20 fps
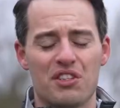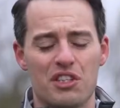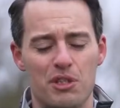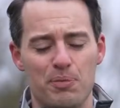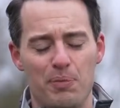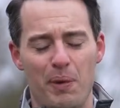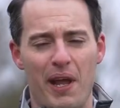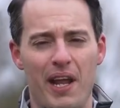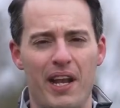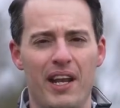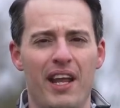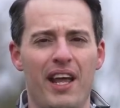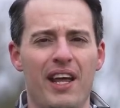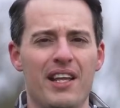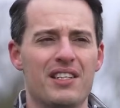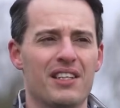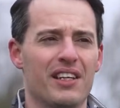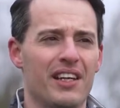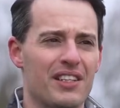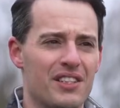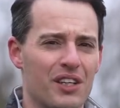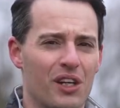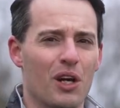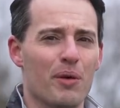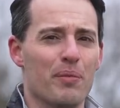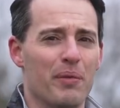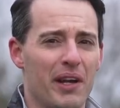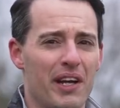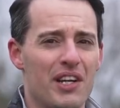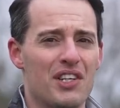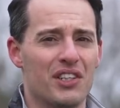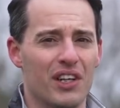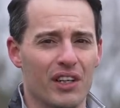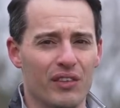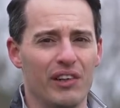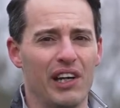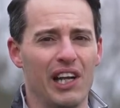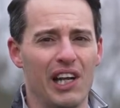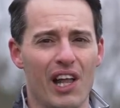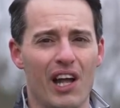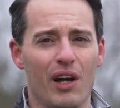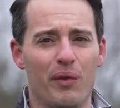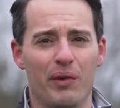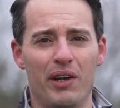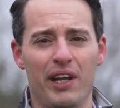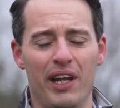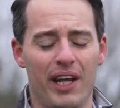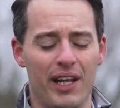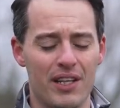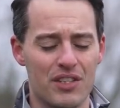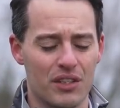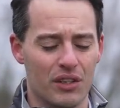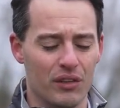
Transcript: of spin, it's a combination I really like when hitting into